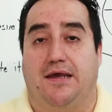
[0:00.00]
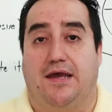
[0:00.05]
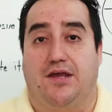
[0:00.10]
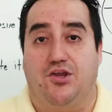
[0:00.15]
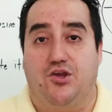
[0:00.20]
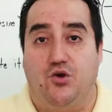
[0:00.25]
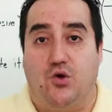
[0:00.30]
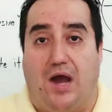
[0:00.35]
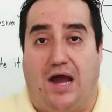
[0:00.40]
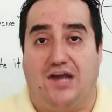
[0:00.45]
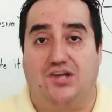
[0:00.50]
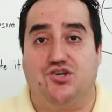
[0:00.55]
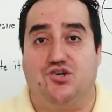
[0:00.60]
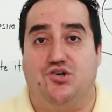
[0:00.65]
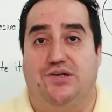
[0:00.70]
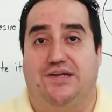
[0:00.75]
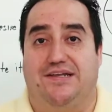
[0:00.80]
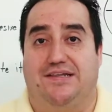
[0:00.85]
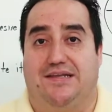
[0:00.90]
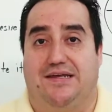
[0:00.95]
and you
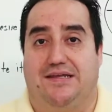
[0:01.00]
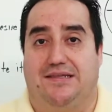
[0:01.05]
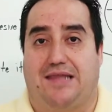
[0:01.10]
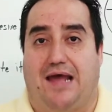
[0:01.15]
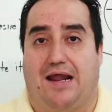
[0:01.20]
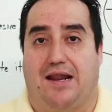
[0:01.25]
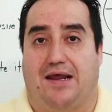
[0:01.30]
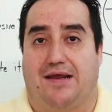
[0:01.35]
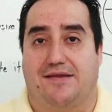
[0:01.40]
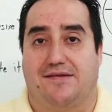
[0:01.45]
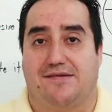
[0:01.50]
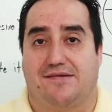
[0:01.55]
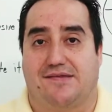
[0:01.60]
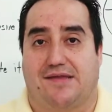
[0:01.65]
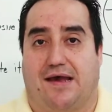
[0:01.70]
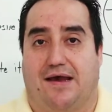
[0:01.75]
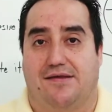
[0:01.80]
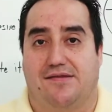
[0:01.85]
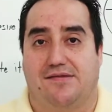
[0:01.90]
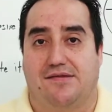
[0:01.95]
actually did that
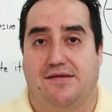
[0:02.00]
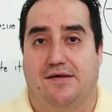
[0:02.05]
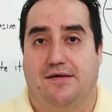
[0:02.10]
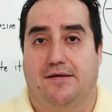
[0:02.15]
exercise.